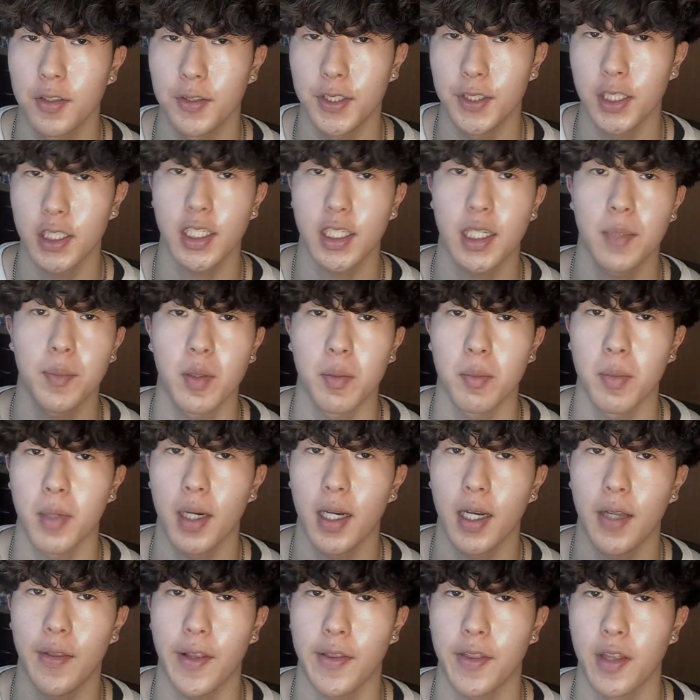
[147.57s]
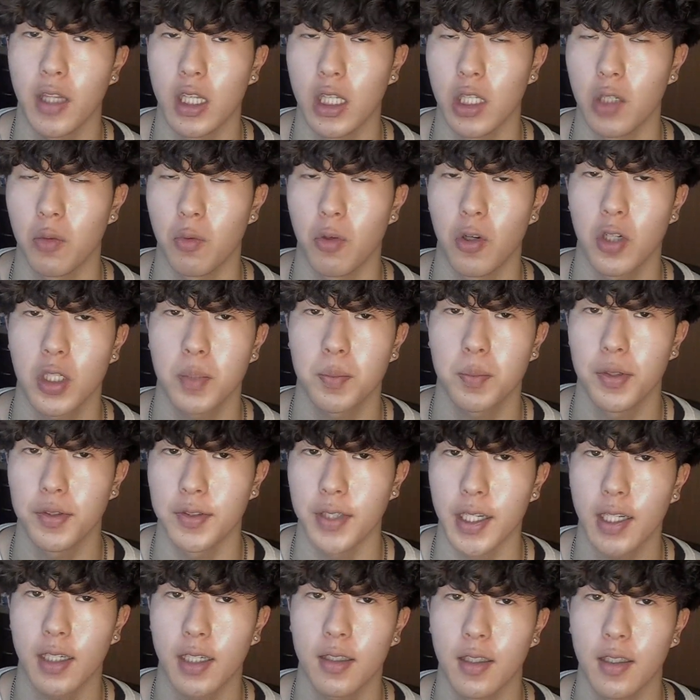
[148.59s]
Just keep in mind that the La
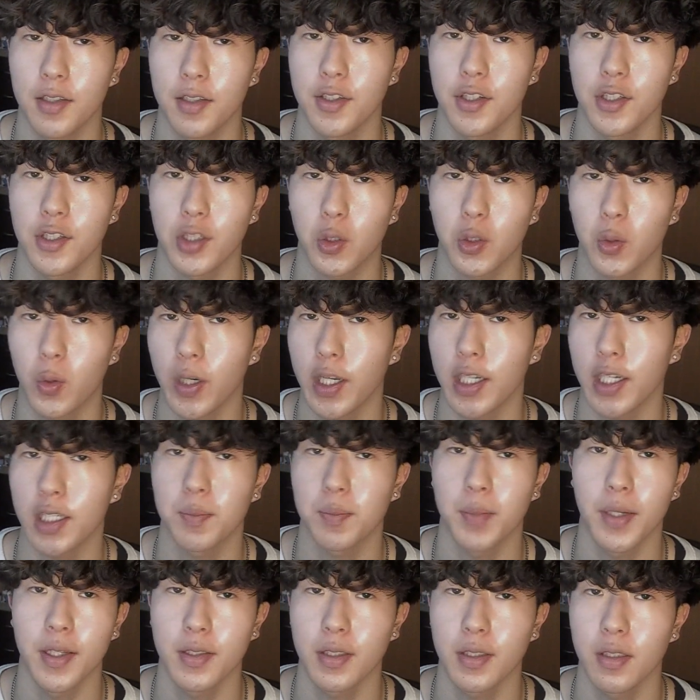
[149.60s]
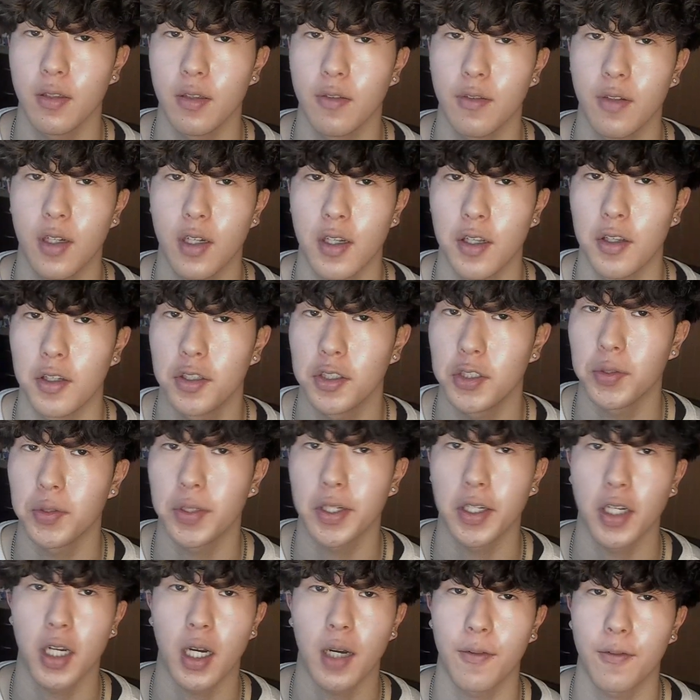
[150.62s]
Roche-Posay cleanser is quite expensive, so you
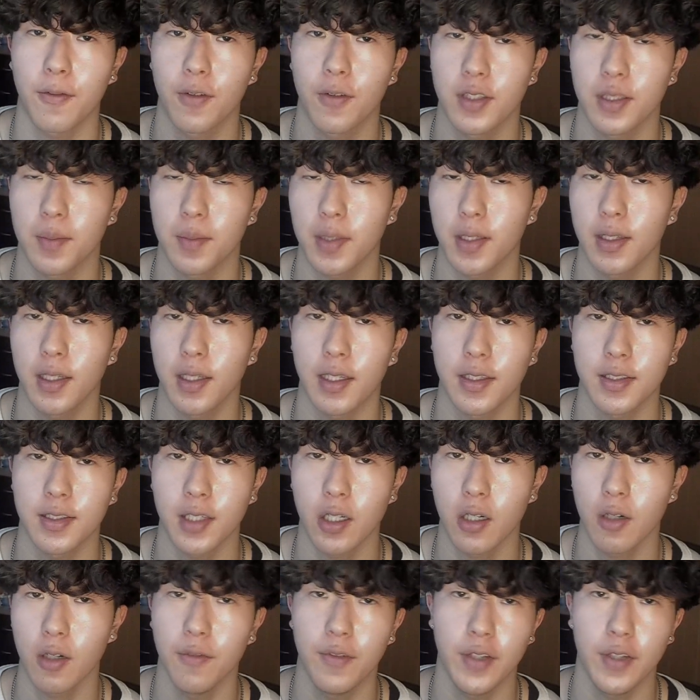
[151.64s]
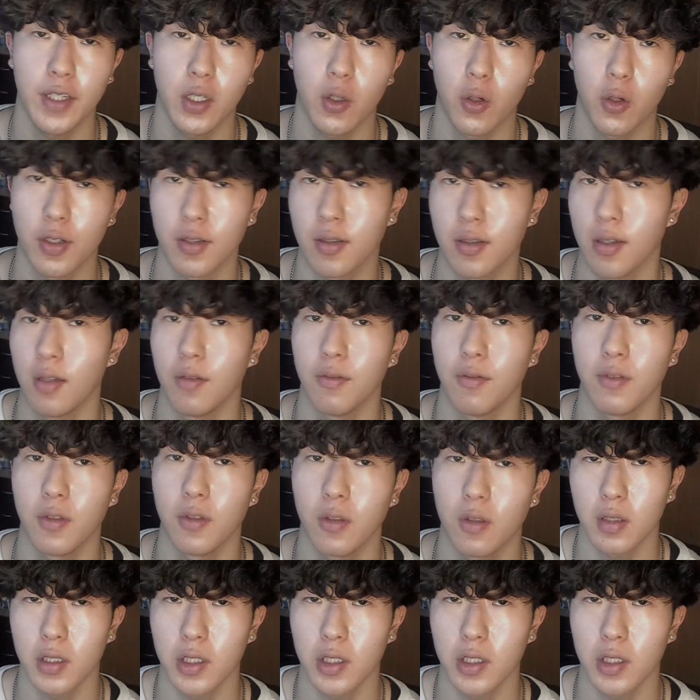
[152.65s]
can opt for something like CeraVe or Cetaphil.